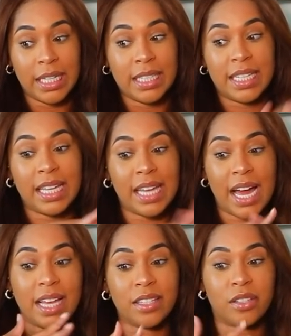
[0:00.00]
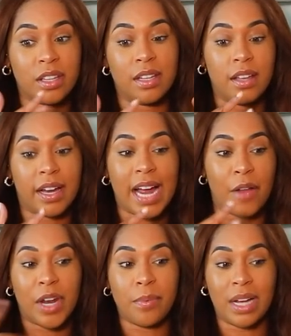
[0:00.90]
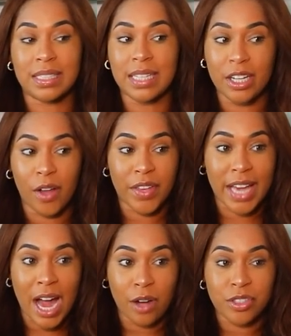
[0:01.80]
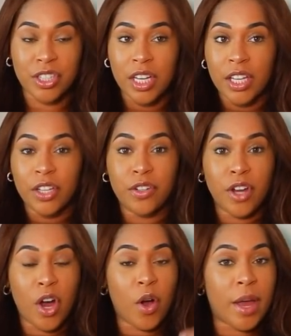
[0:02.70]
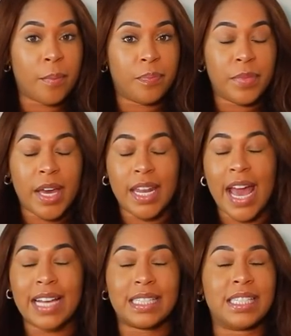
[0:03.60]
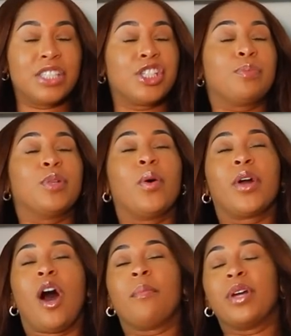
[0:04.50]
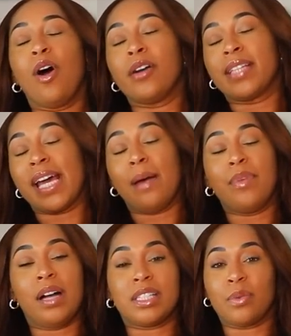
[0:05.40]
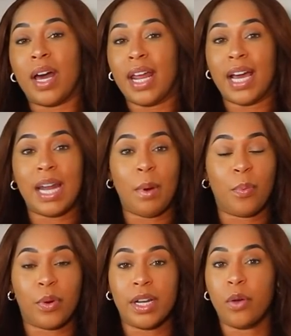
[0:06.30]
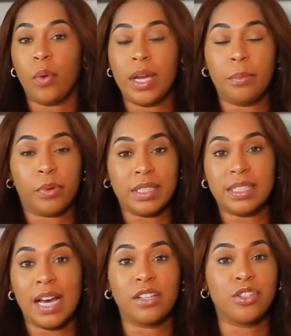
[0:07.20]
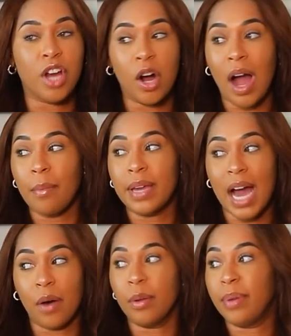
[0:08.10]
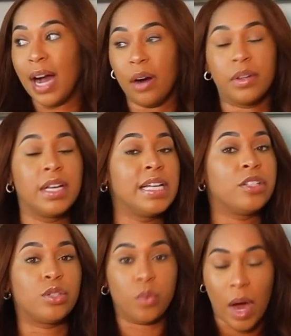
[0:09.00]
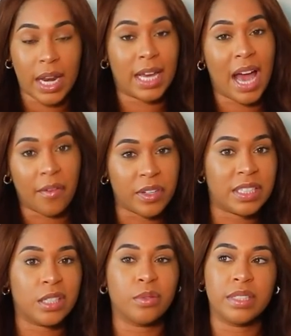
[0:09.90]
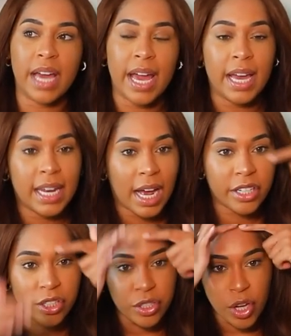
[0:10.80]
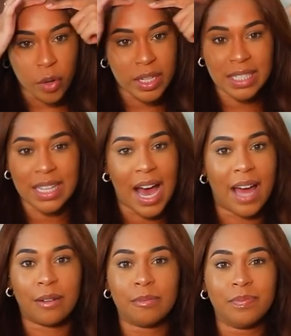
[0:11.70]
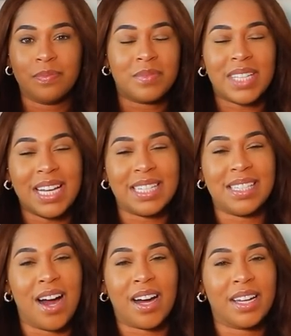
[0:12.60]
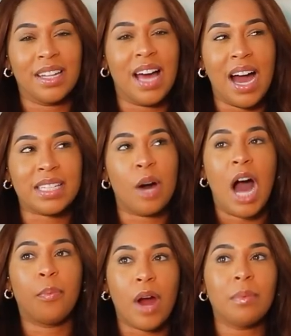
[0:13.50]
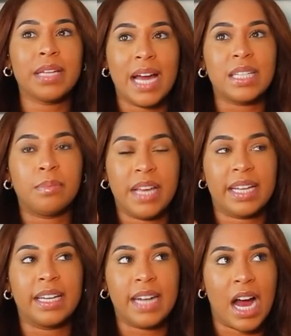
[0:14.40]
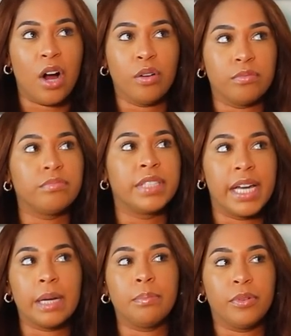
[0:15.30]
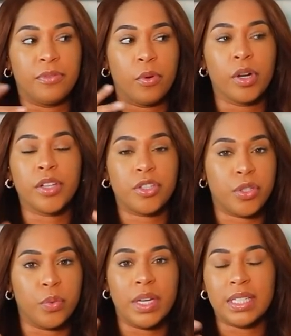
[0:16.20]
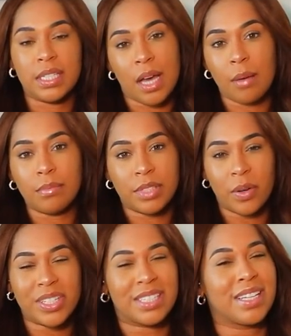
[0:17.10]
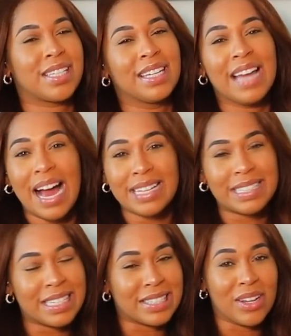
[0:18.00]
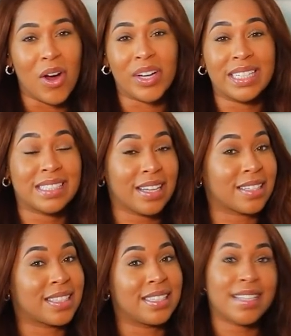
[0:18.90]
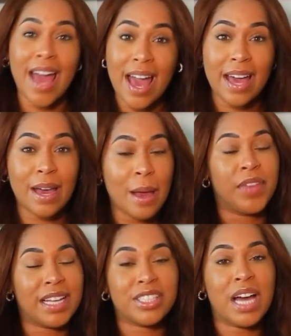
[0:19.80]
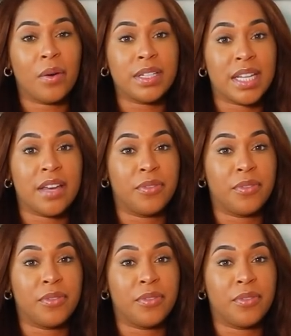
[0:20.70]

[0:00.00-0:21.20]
Take that into account that I'm not sitting on the couch, you know, and AC is just blowing on me all day. I'm not sweating and I'm a pretty queen princess. No, I be out and about sweating every single day, and I just noticed that it's not last. I'll probably end up taking it out, yeah, before the 2 weeks is up. So it just doesn't last as long, and it sucks to say. That's just how it is.